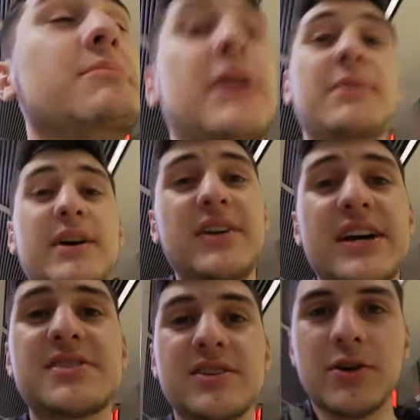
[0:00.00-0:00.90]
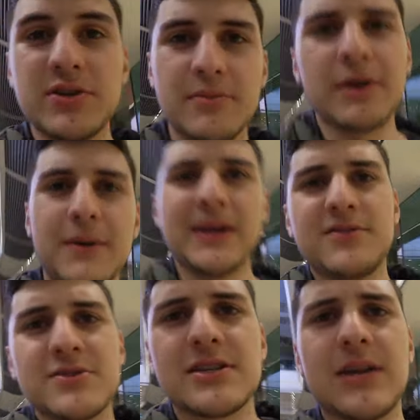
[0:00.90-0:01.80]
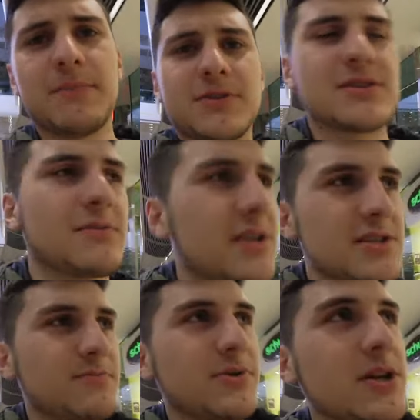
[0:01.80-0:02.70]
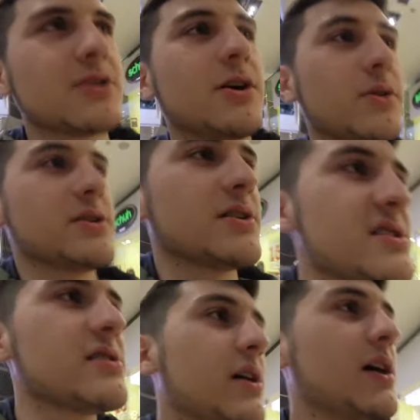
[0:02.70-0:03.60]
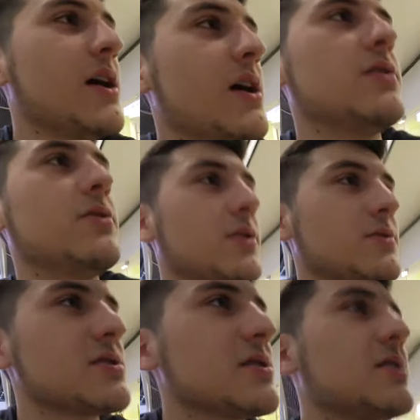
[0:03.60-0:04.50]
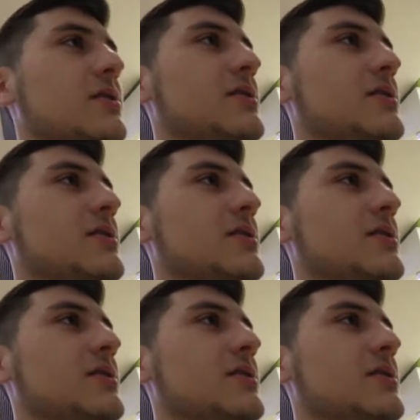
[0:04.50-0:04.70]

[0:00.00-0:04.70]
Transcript: maybe I will ask in the hotel, maybe they have those adapters. I mean, it's a pretty good hotel, so who knows.